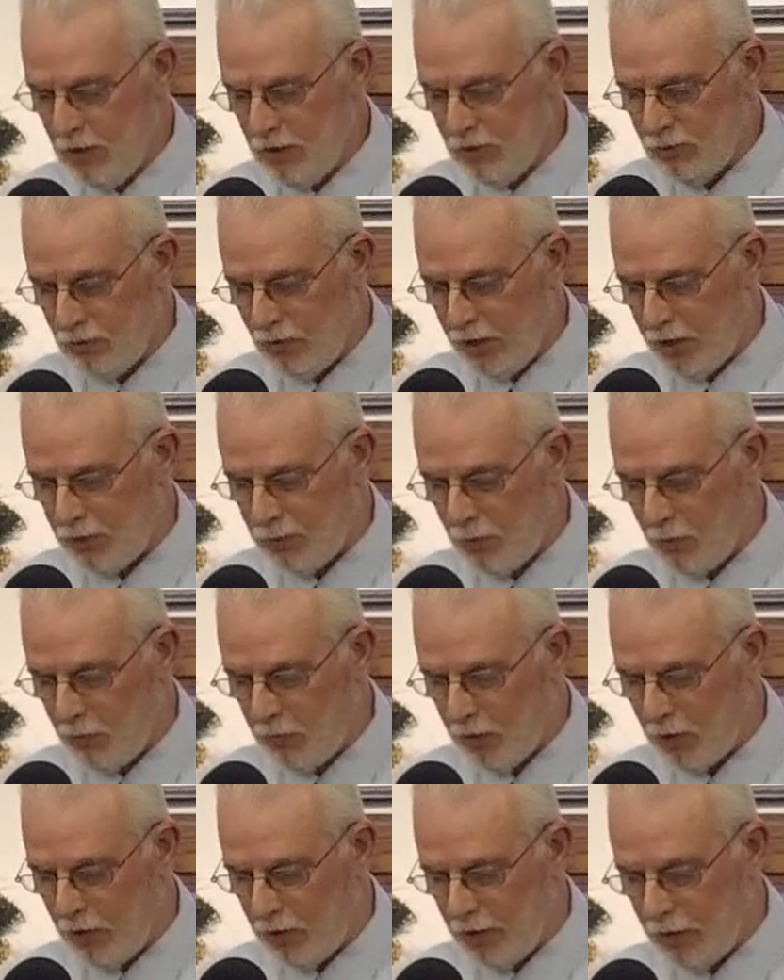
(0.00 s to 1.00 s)
So that's where
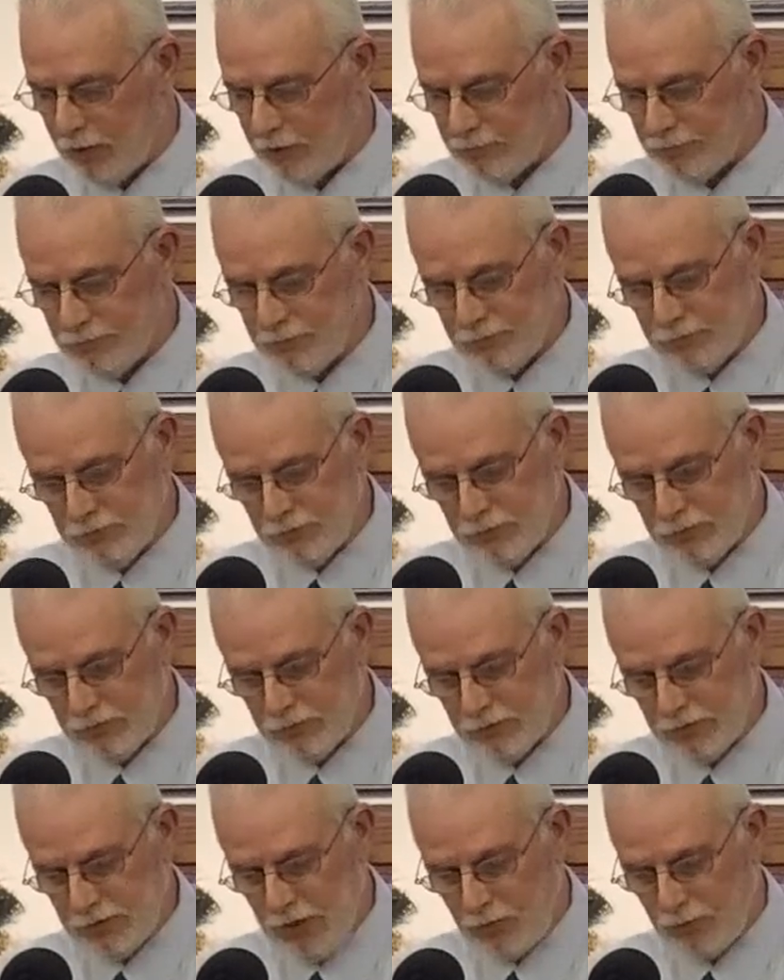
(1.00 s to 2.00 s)
we're going to
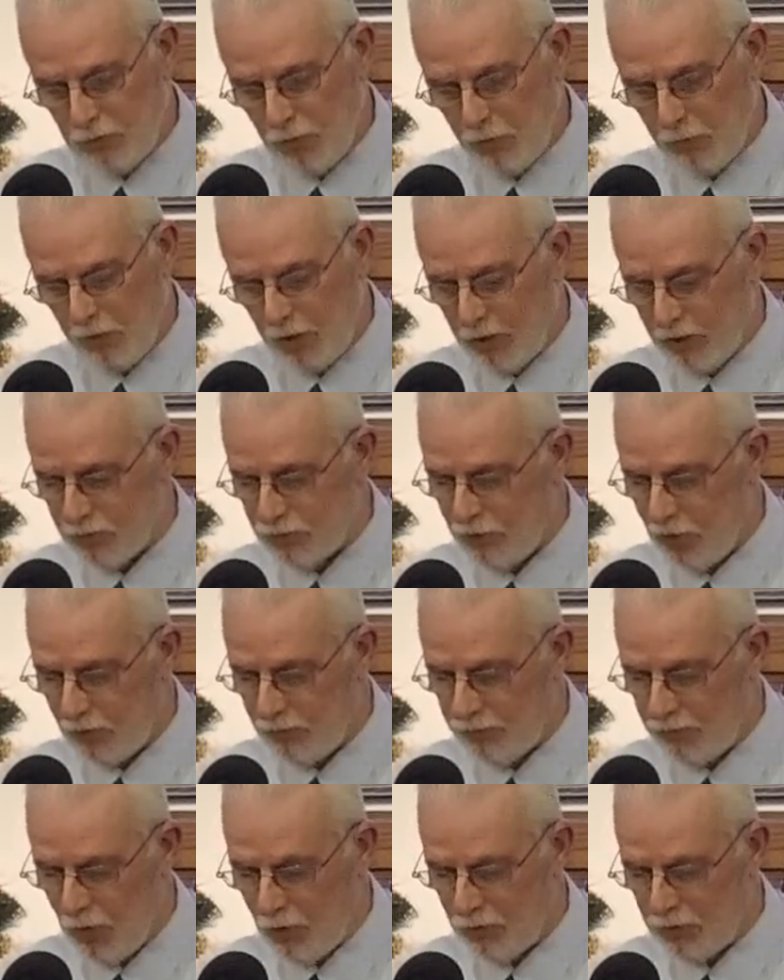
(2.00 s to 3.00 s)
that's where we're going to
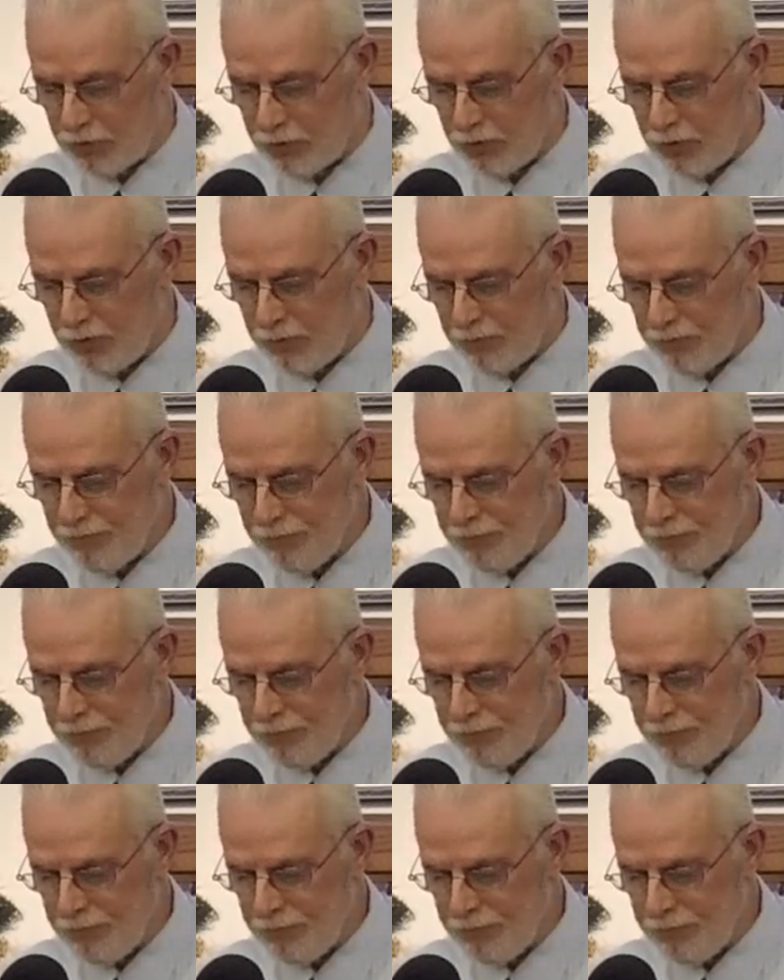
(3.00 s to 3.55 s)
start focusing.